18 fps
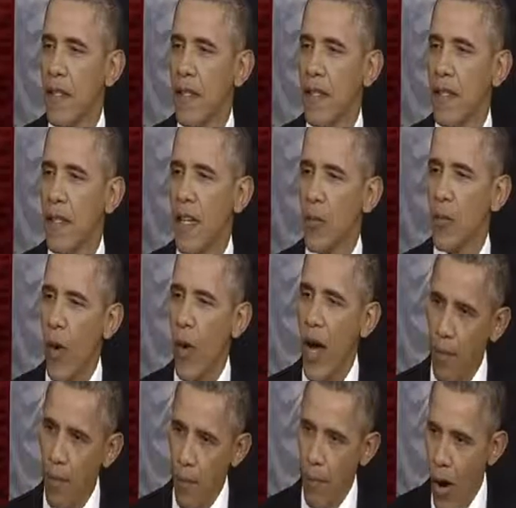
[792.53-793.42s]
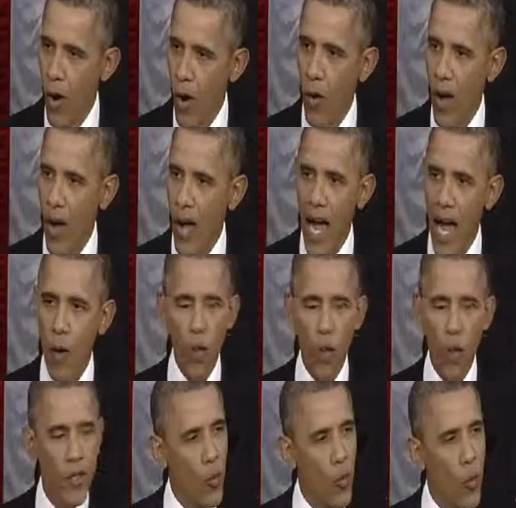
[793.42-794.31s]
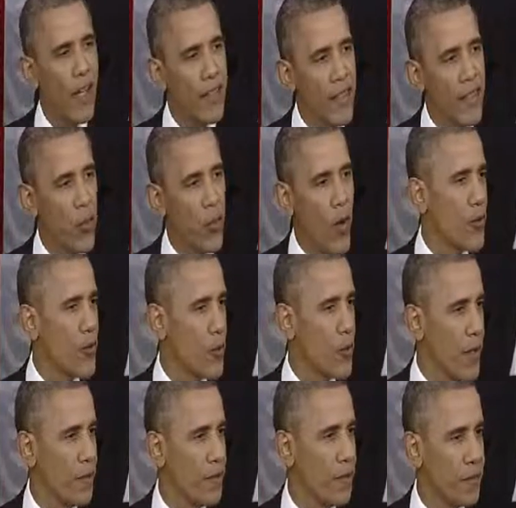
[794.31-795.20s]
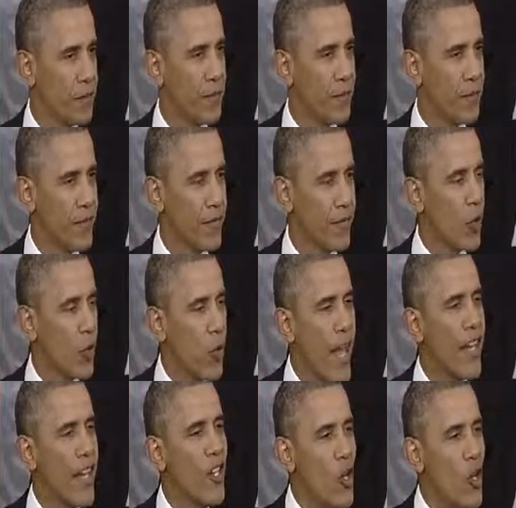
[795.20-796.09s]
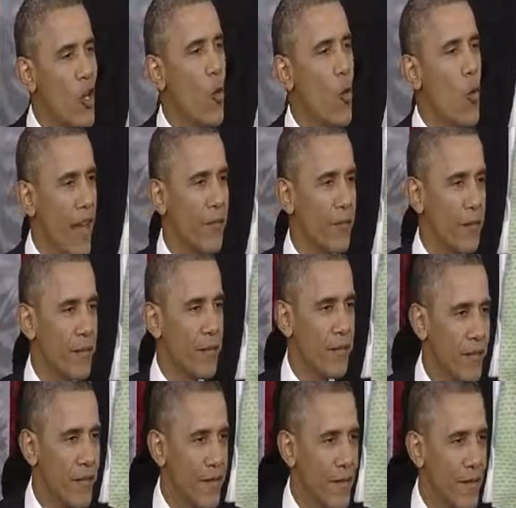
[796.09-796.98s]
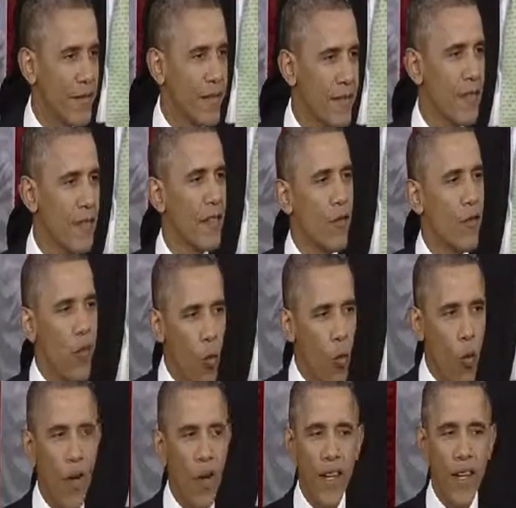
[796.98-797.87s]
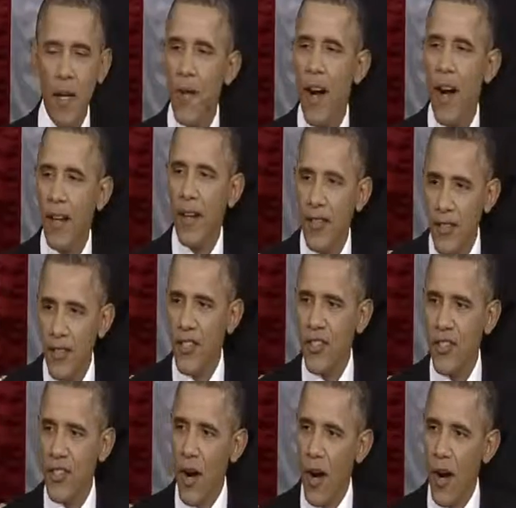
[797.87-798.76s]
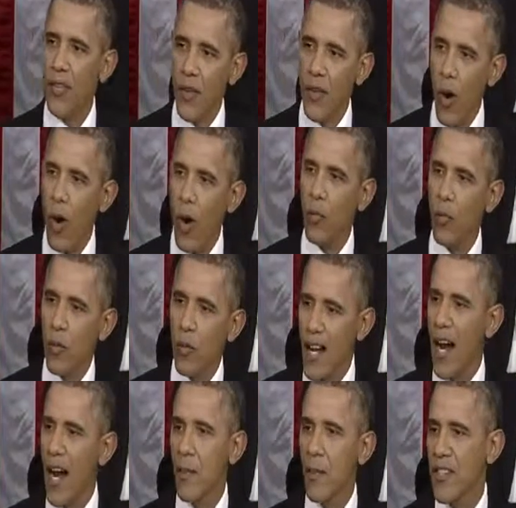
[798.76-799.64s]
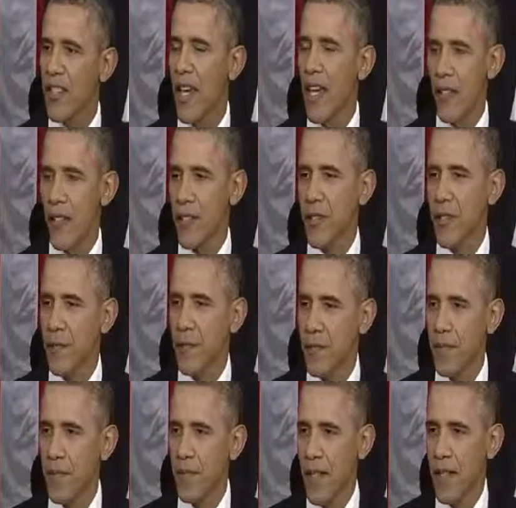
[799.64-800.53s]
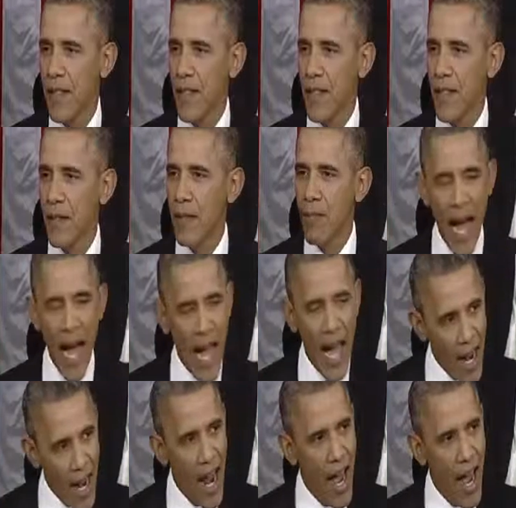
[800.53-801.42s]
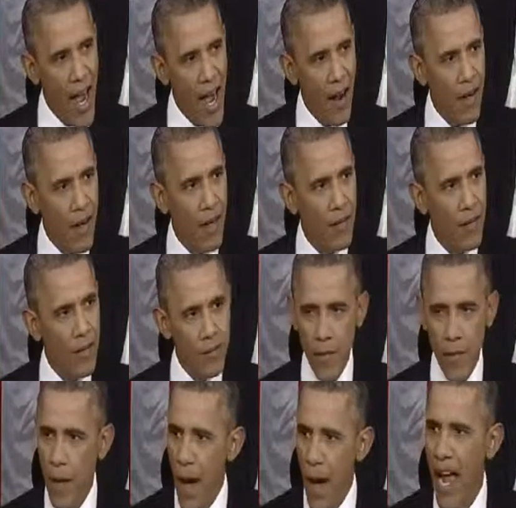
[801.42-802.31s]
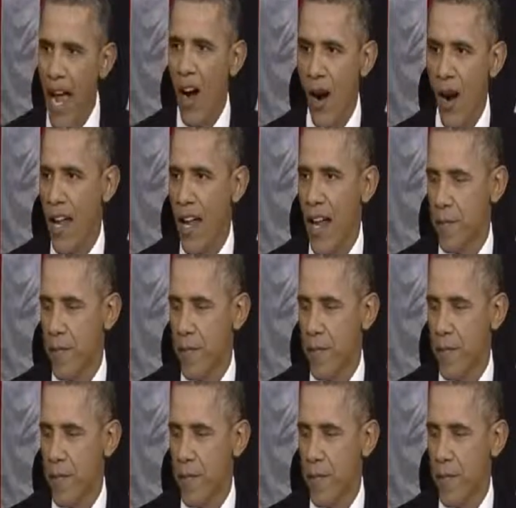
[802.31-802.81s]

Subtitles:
That's why tomorrow I will direct the Treasury to create a new way for working Americans to start their own retirement savings. MyRA.